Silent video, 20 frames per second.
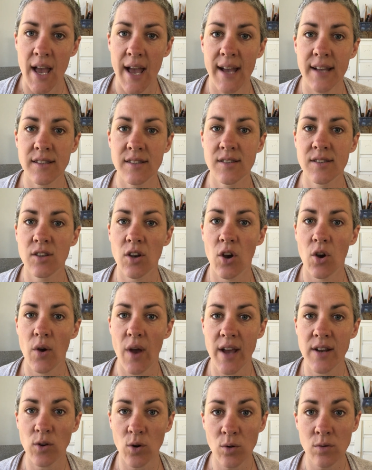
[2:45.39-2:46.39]
And
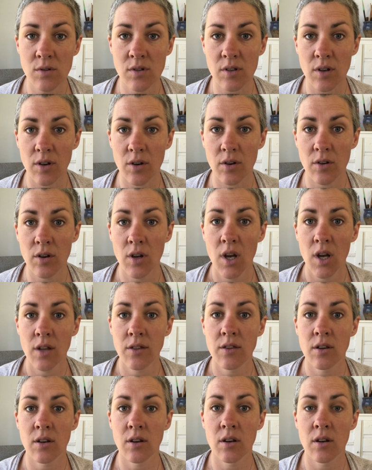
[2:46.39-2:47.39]
also
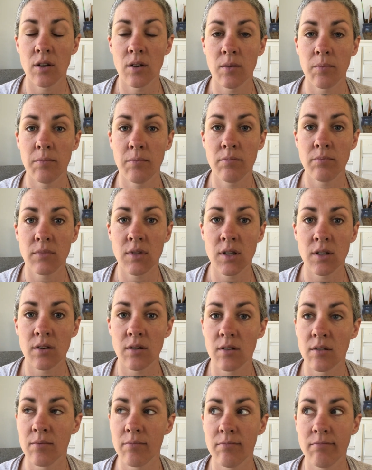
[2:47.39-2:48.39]

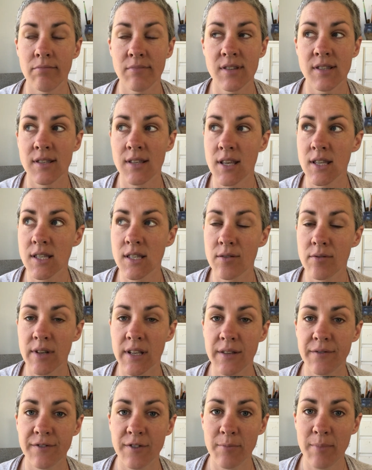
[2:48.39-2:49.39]
the
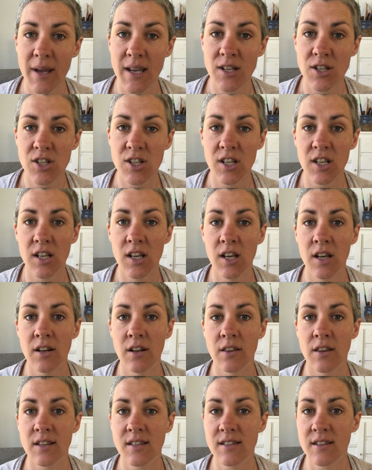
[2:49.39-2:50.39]
sensory information
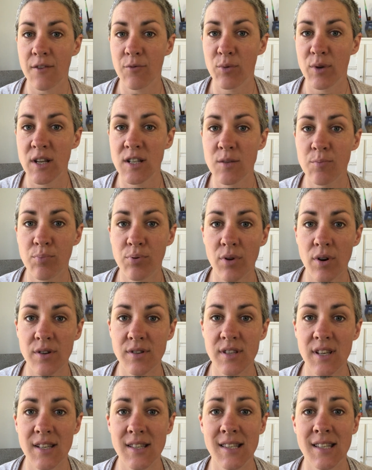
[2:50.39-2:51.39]
and the stuff we need to
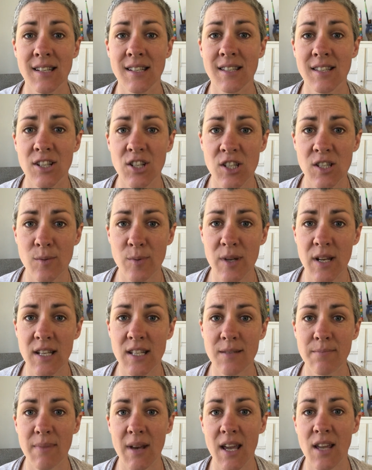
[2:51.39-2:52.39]
process, the decisions we
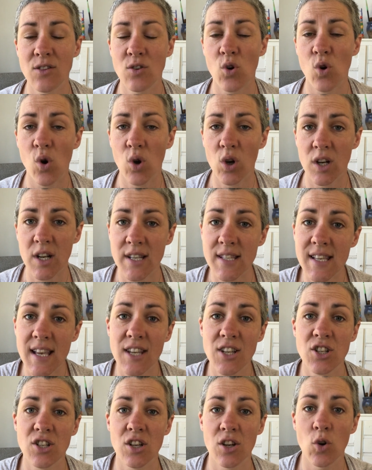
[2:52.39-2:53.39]
need to make, the
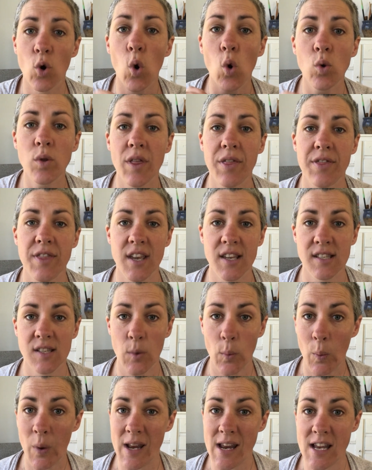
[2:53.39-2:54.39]
organization, and all the things
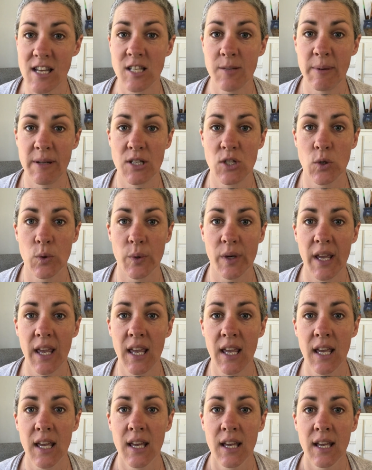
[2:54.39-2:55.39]
that we need to be
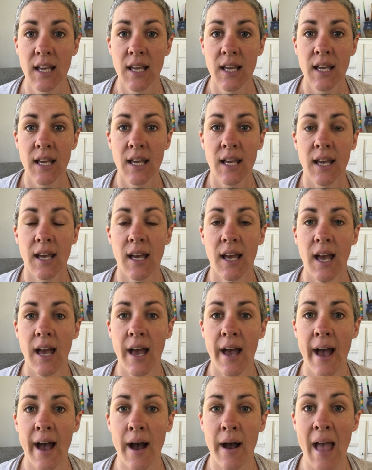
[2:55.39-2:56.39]
doing
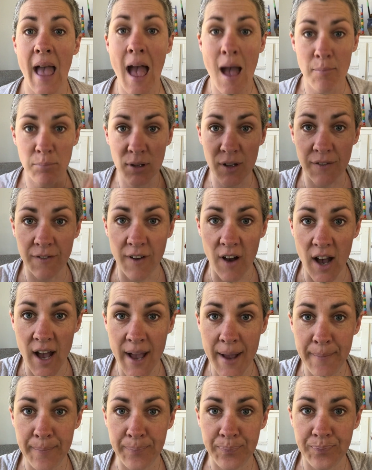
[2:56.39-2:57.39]

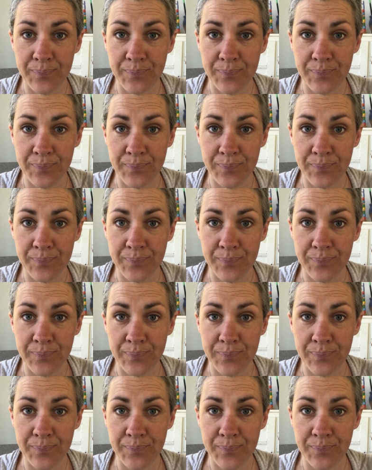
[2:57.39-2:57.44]
amplify.